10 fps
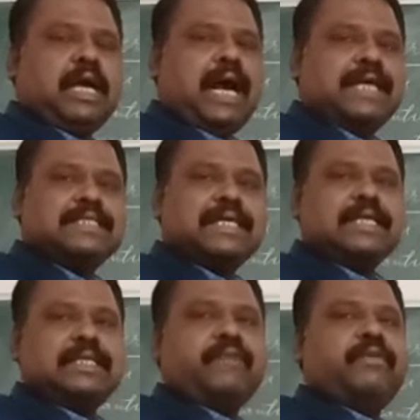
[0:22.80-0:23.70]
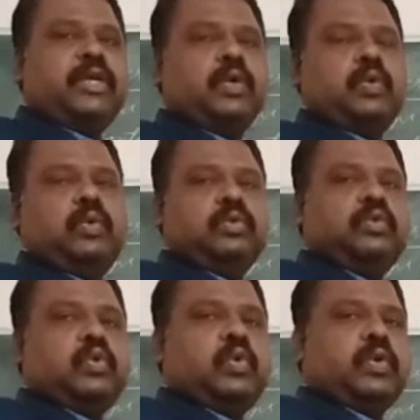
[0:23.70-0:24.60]
I sent a video
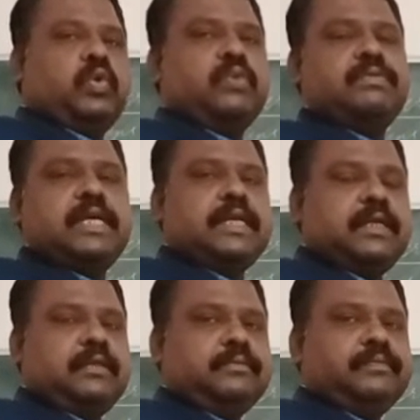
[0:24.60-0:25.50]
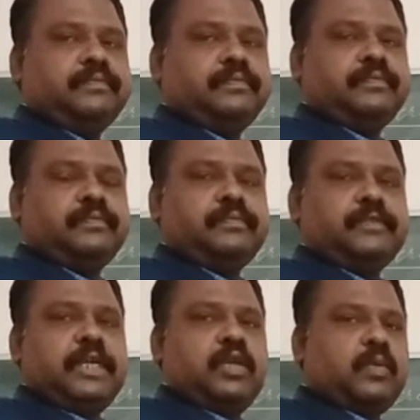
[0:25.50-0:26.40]
to YouTube channel
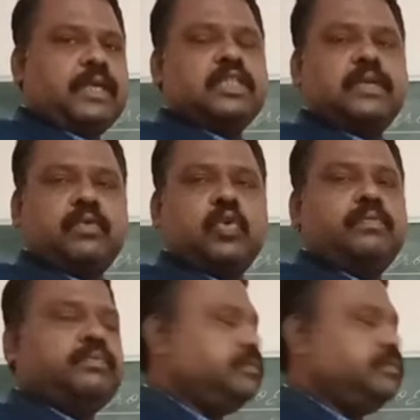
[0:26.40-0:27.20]
in the WhatsApp group.